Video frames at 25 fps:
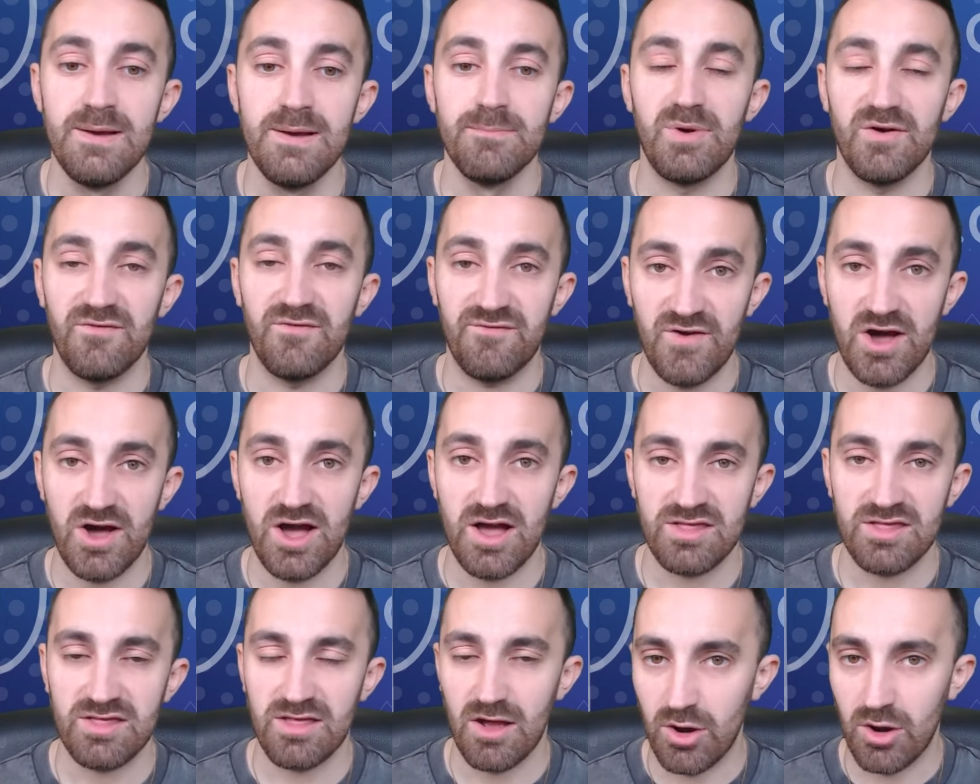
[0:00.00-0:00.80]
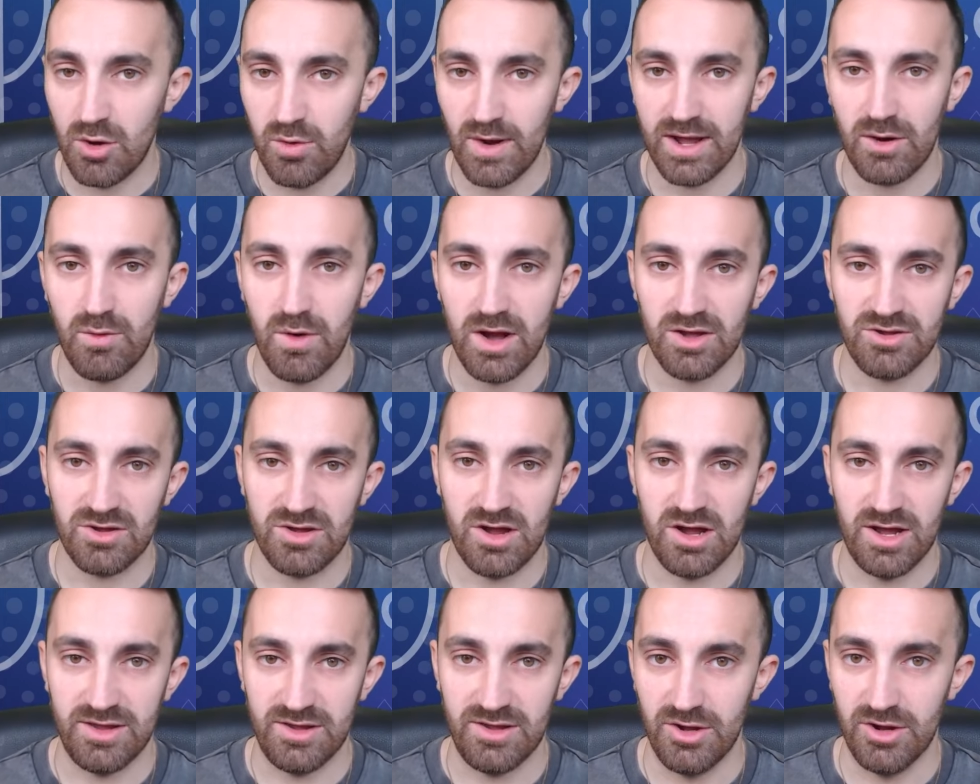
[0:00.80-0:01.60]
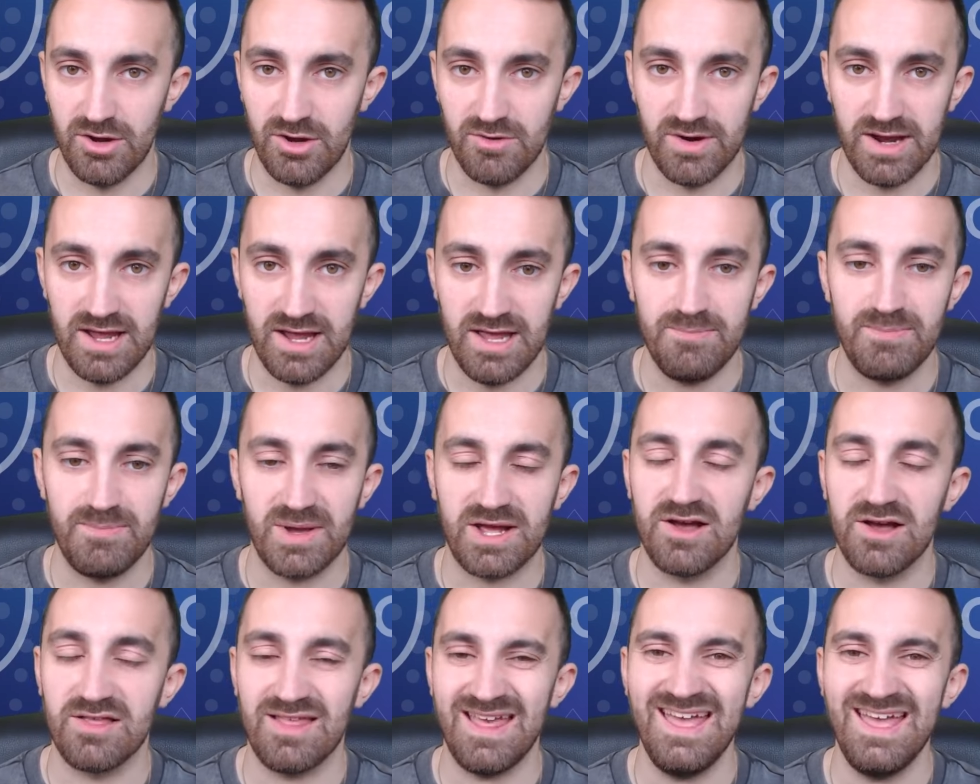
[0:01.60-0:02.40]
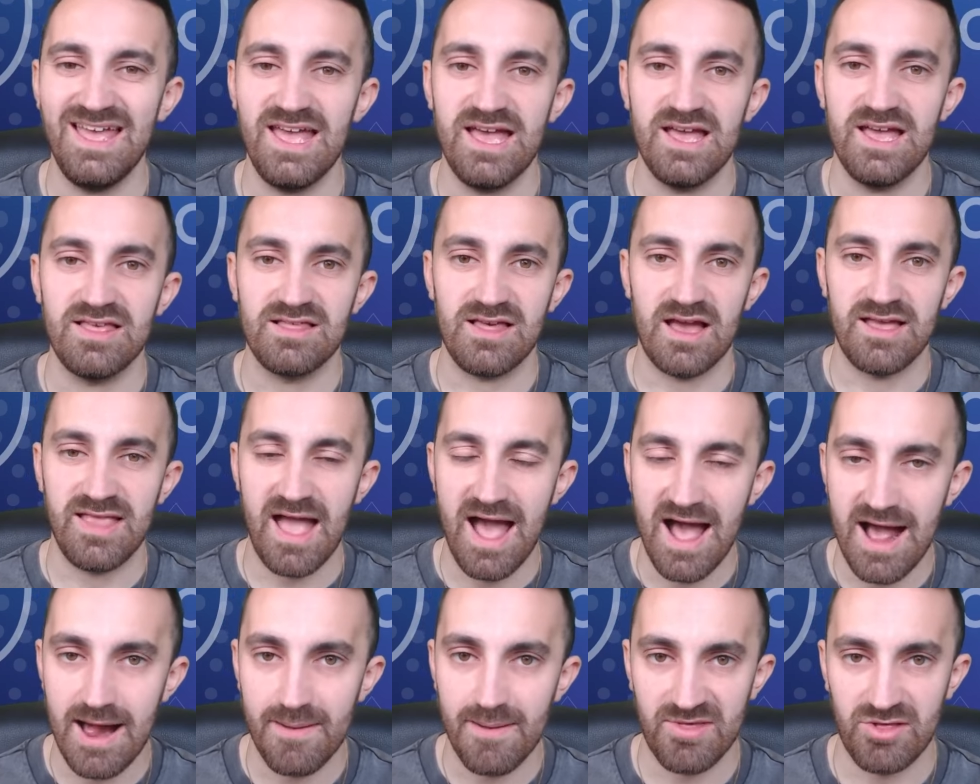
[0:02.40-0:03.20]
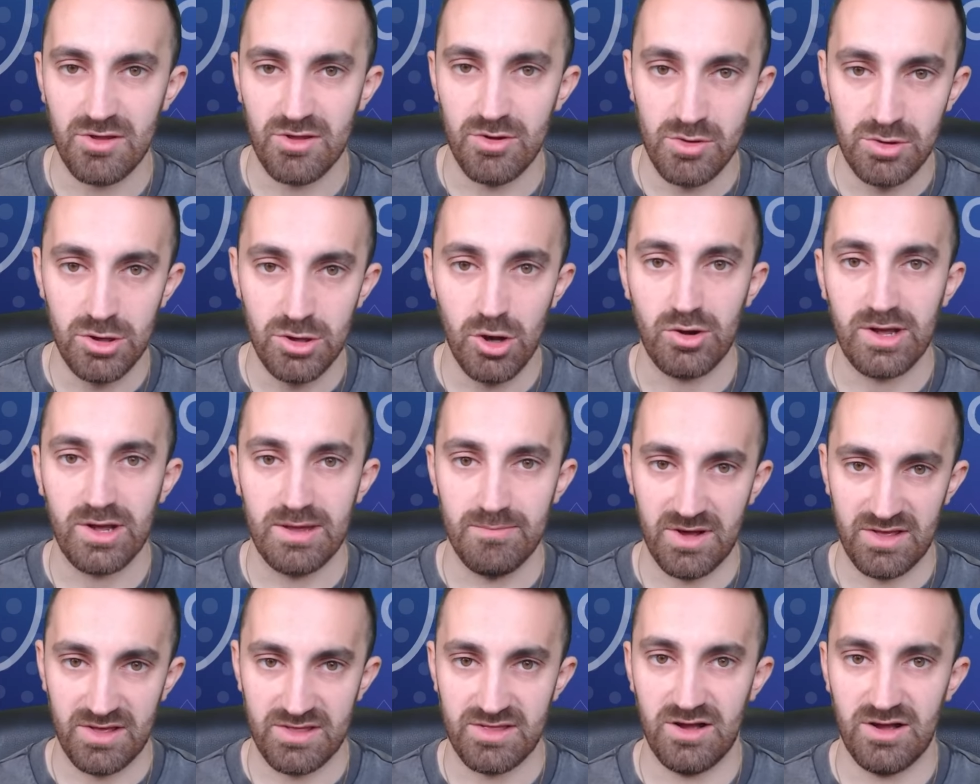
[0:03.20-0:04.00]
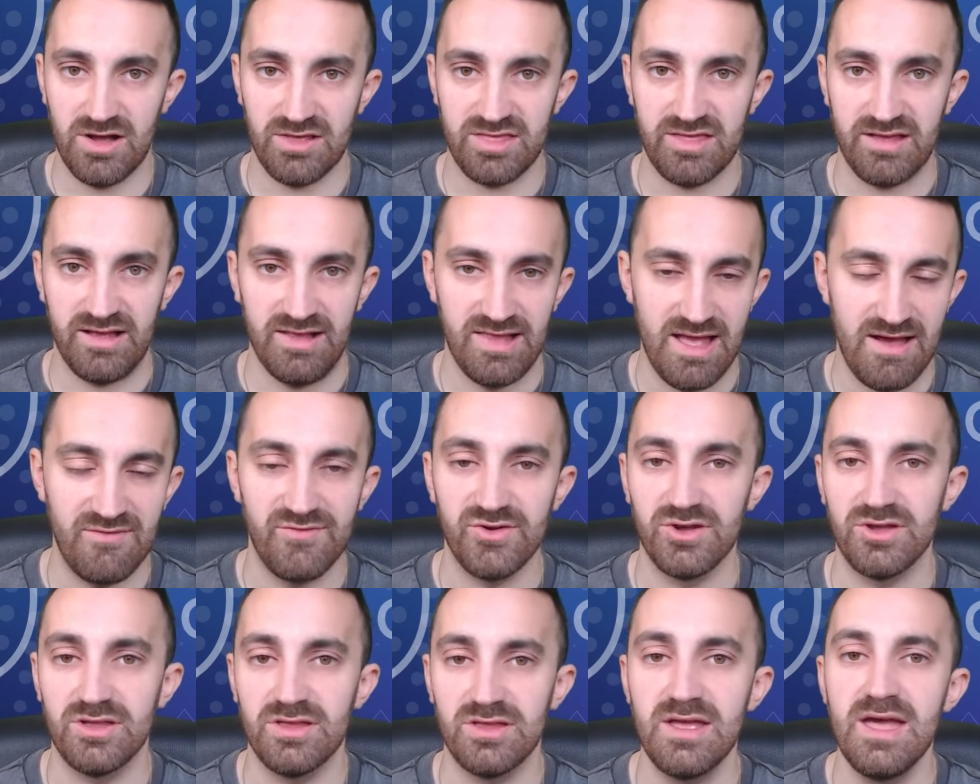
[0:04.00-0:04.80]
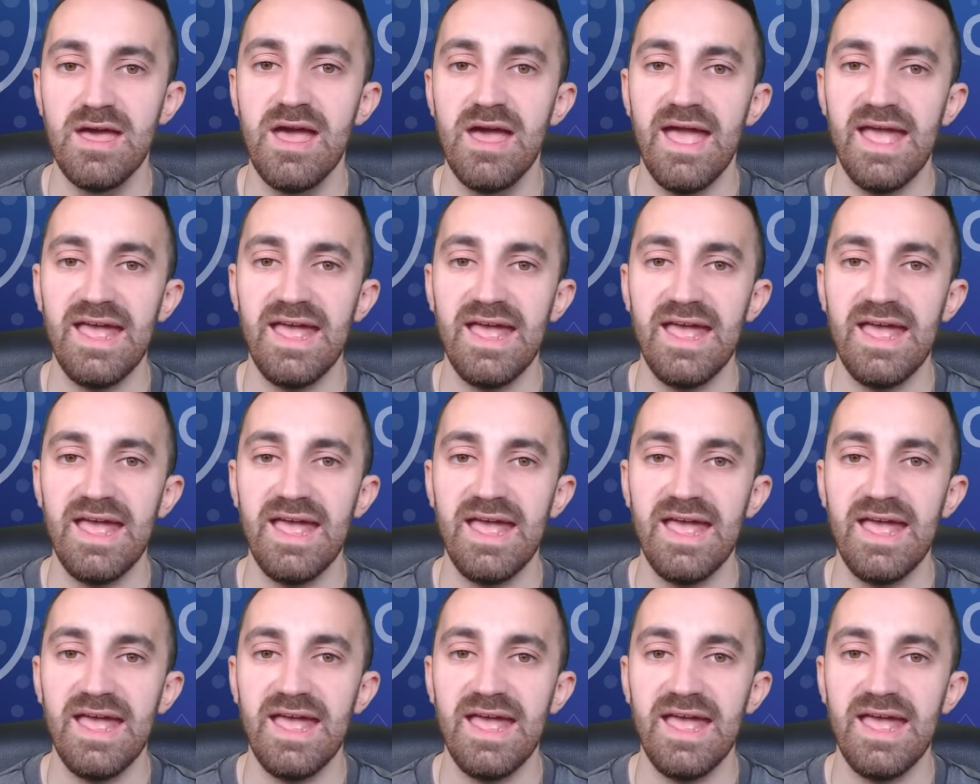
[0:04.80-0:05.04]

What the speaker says: But first, a quick word on Ait-Nouri, because he is an absolute lock in my starting 11.